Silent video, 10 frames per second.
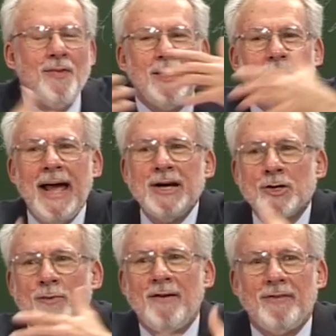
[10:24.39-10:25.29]
the
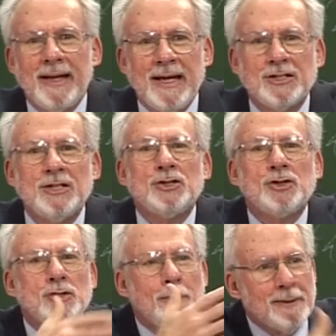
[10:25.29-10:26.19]
later revelations
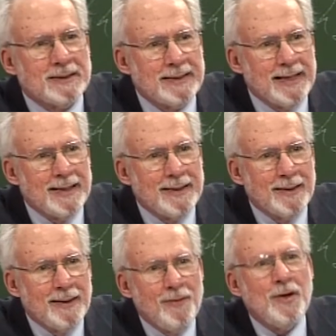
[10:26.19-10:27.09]

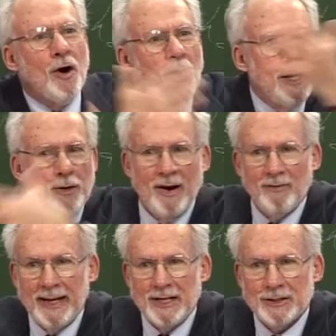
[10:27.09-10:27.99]
supersede the earlier
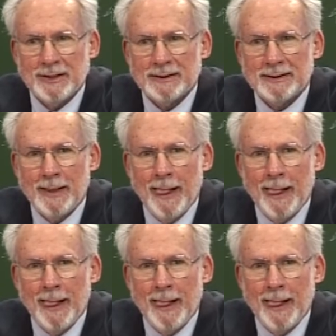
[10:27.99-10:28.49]
revelations.